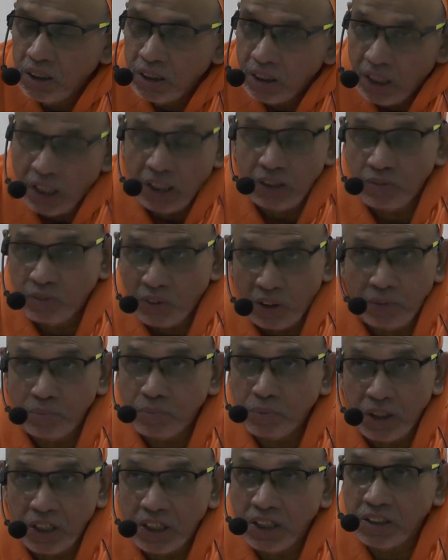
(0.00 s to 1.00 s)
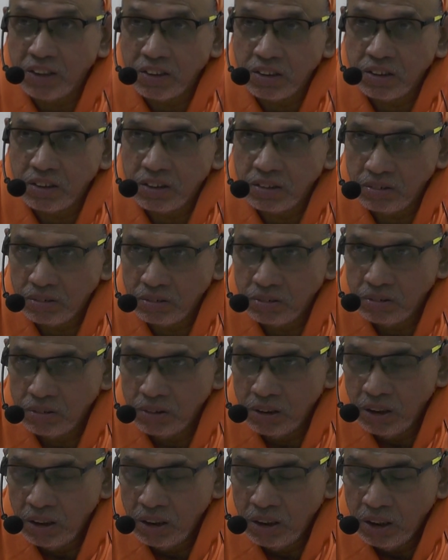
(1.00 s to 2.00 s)
Not one place.
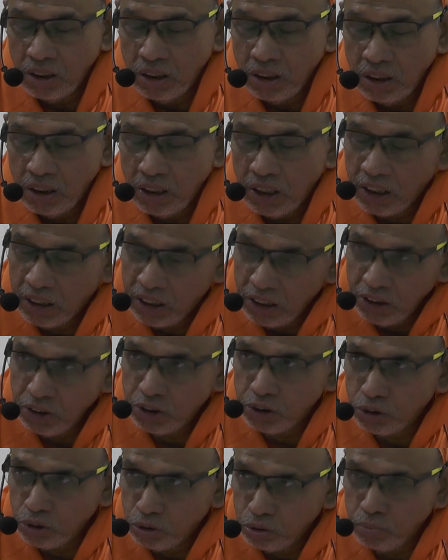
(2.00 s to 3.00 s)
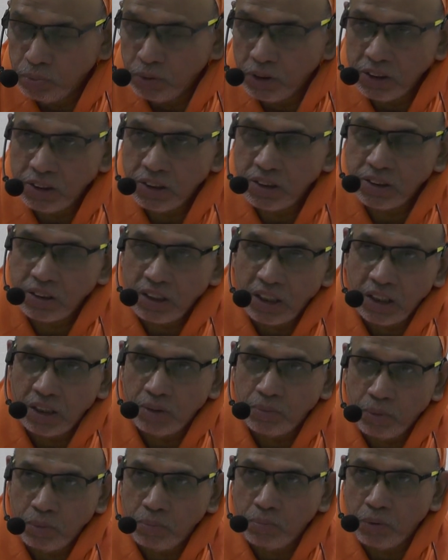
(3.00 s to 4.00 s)
At least 2 places I
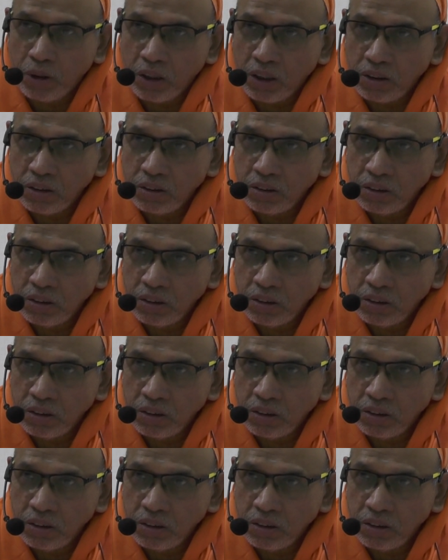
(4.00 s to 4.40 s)
remember.